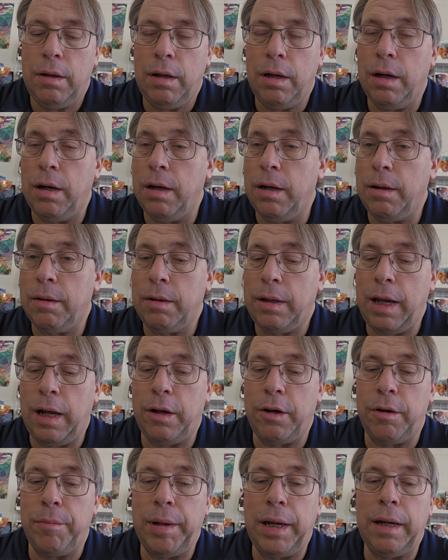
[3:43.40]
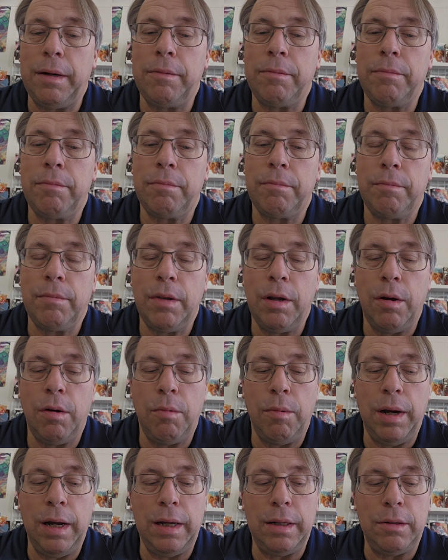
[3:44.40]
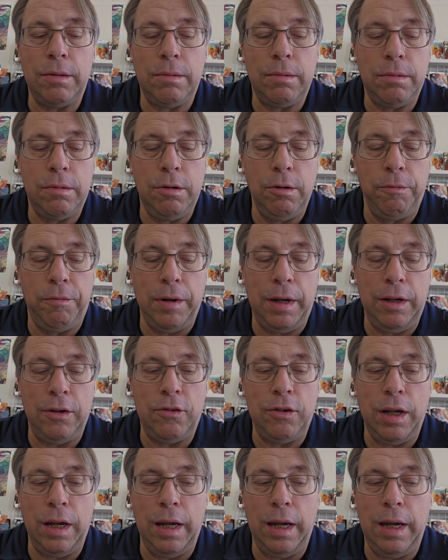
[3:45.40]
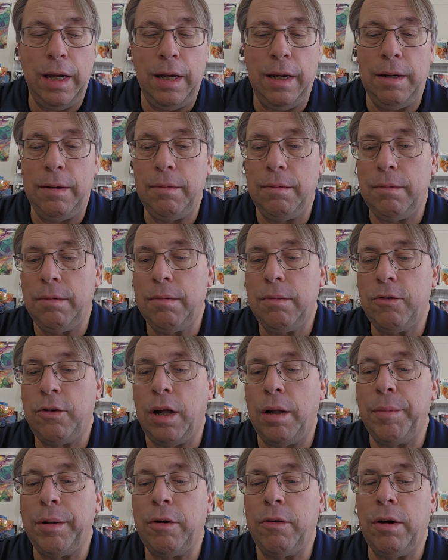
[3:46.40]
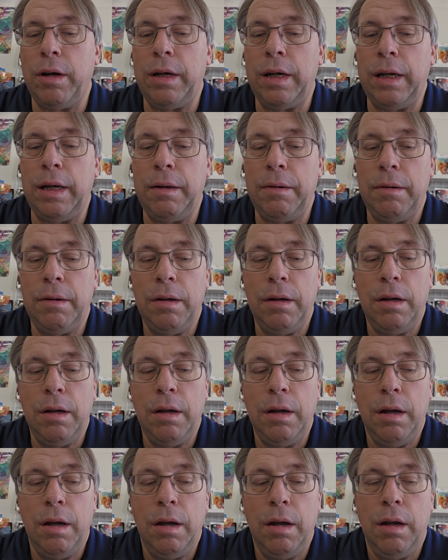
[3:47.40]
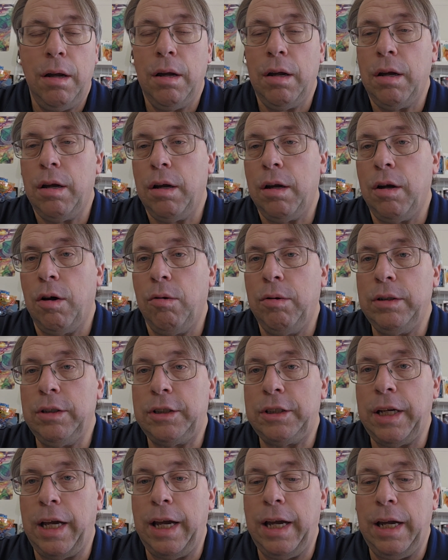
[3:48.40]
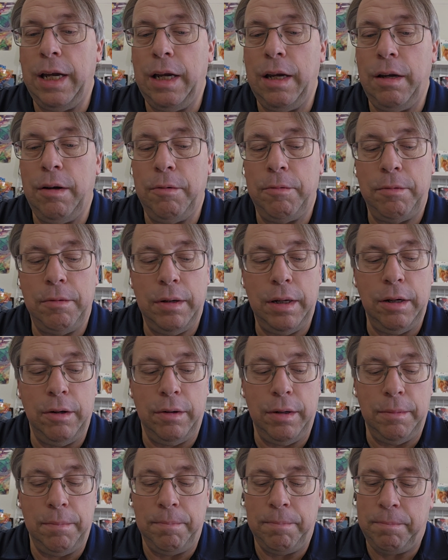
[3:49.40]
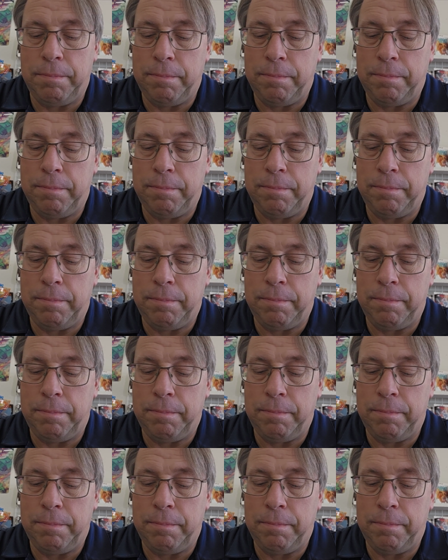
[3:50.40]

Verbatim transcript: uh, Calendar Man. Why Two-Face and Solomon Grundy go and save Gilda.